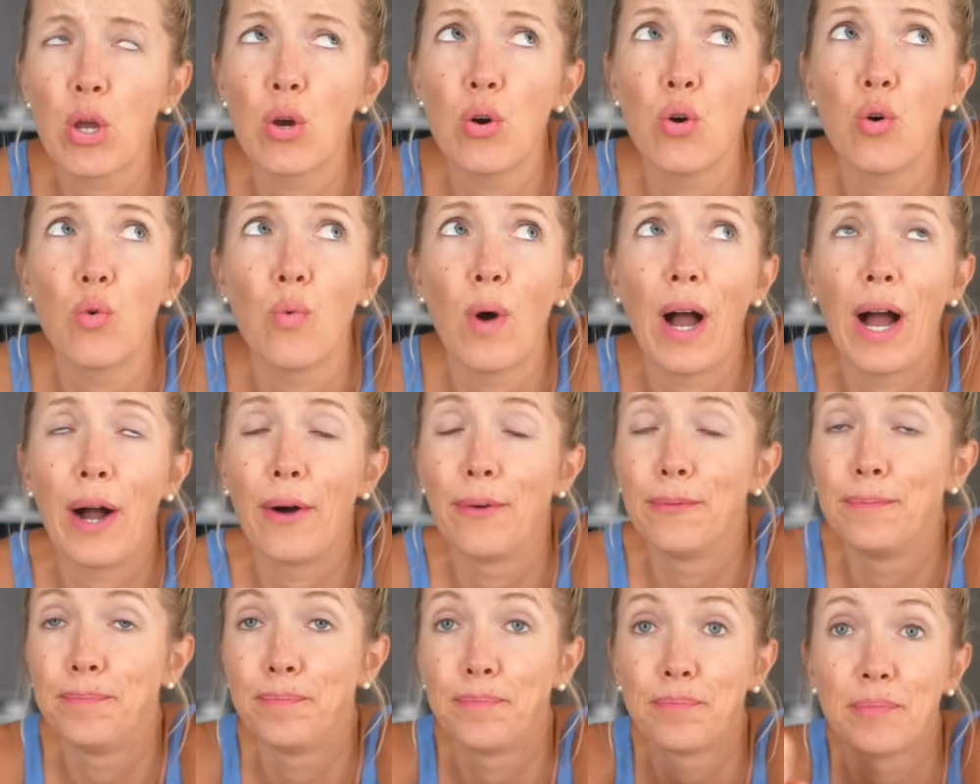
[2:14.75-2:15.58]
Oh
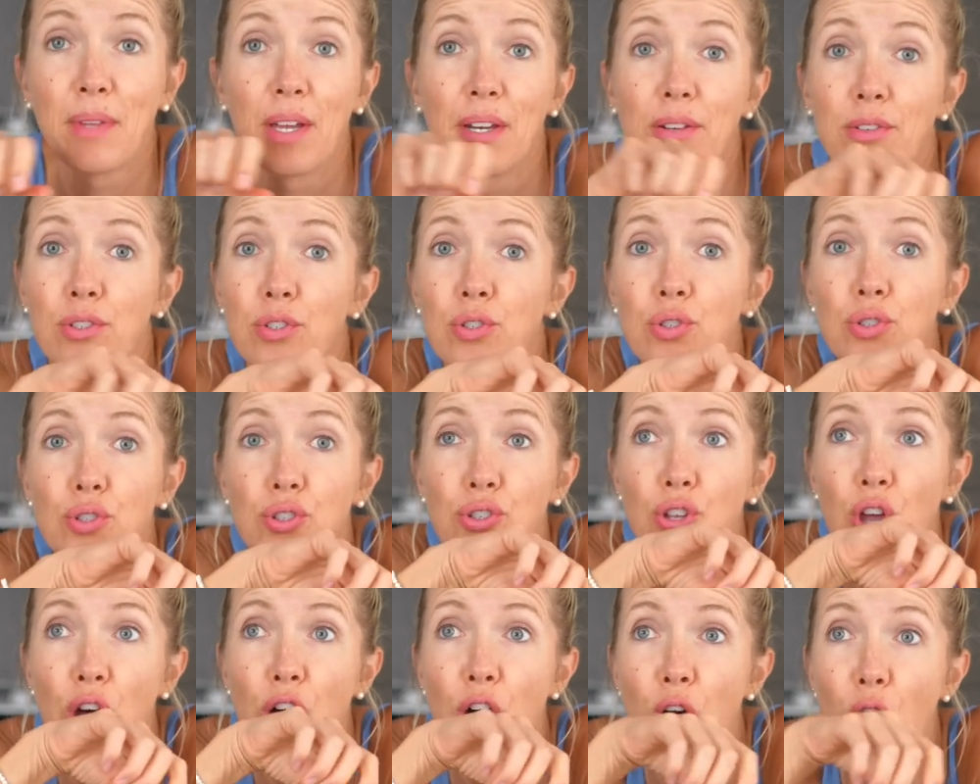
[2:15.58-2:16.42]
wow, that is
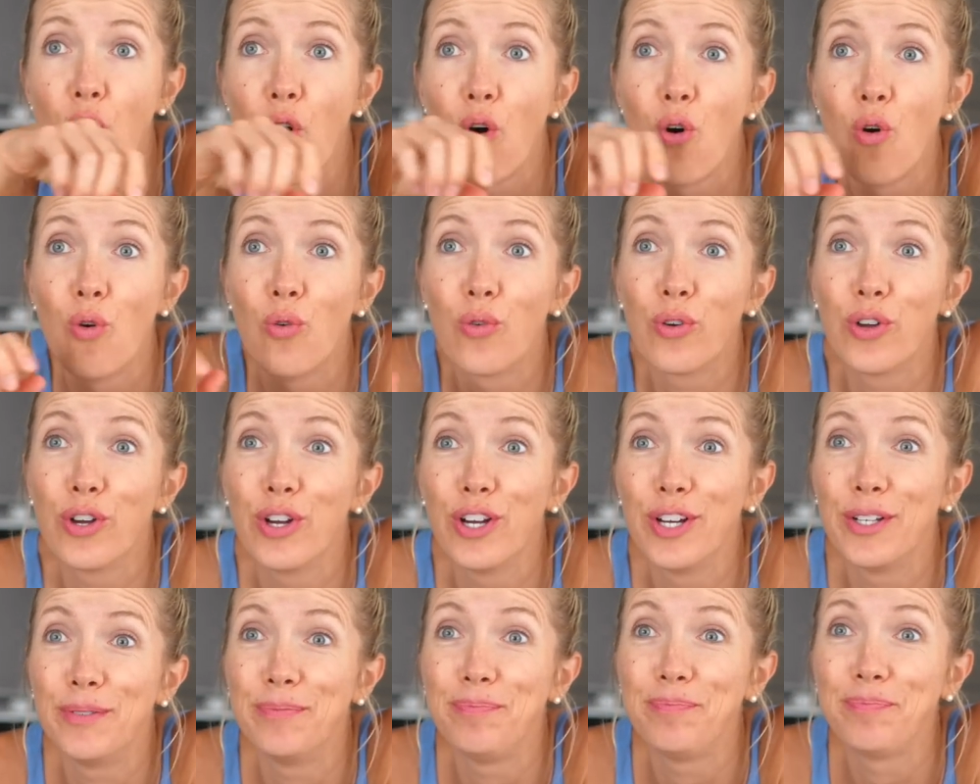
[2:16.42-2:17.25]
so
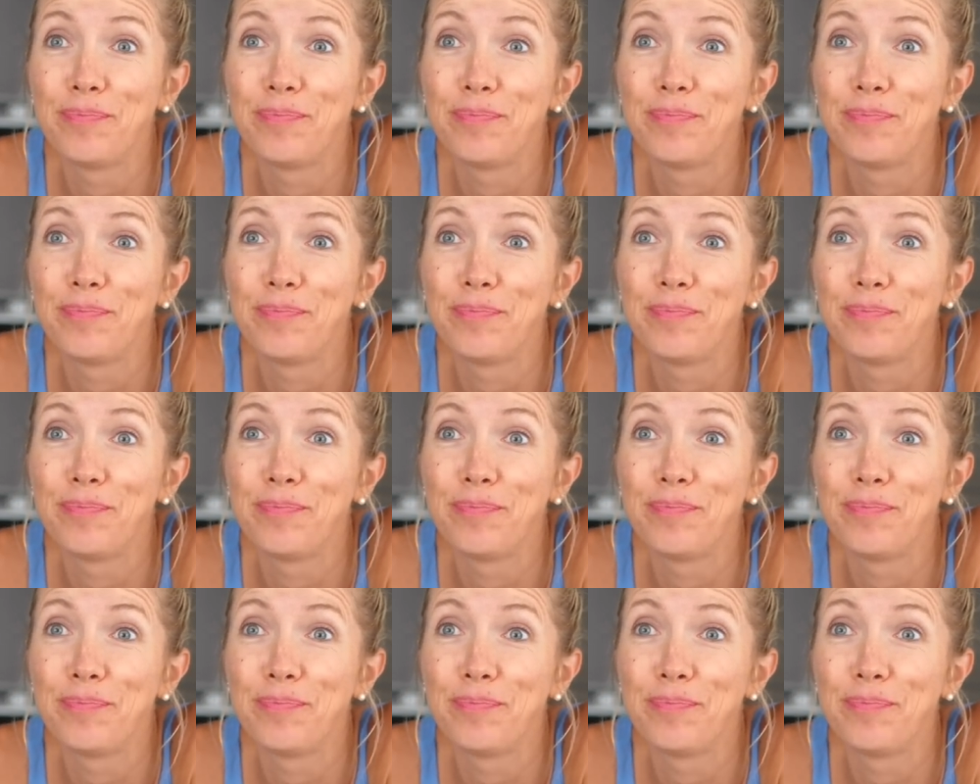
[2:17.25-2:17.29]
good.